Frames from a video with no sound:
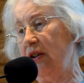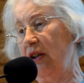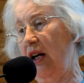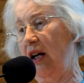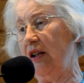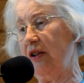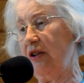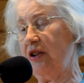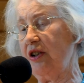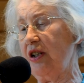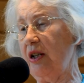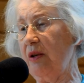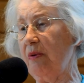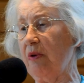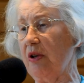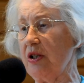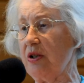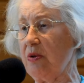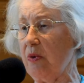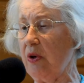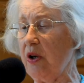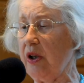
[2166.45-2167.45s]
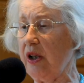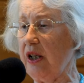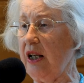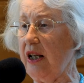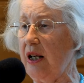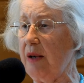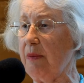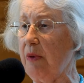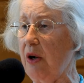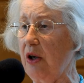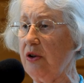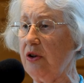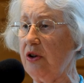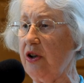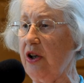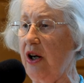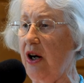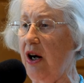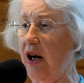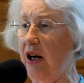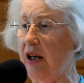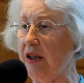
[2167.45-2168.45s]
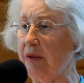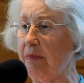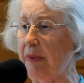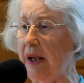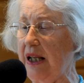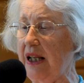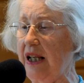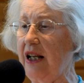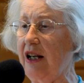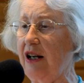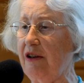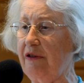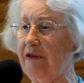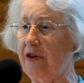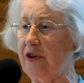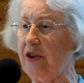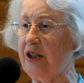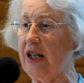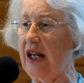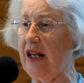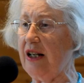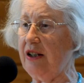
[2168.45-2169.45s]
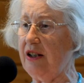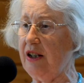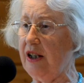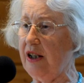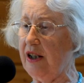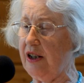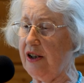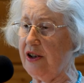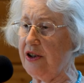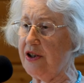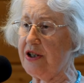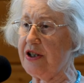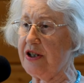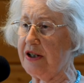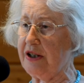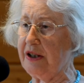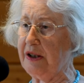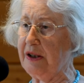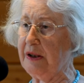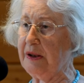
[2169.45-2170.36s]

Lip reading: and she was working in Montreal at McGill for 10 years.